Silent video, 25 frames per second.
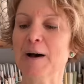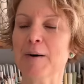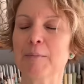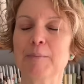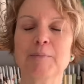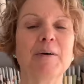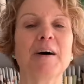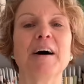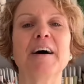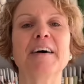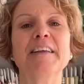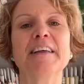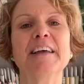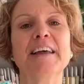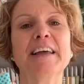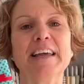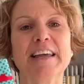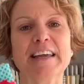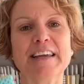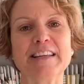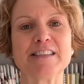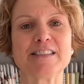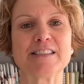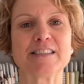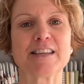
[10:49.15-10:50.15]
but
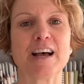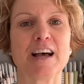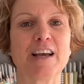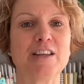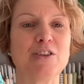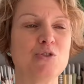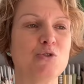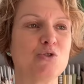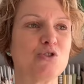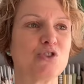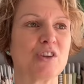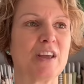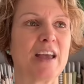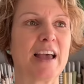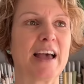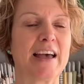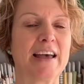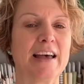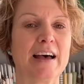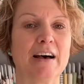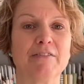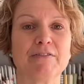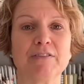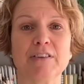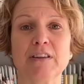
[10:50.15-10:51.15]
inside usually I
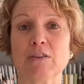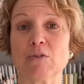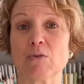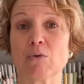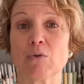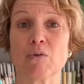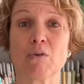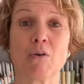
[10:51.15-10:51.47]
have either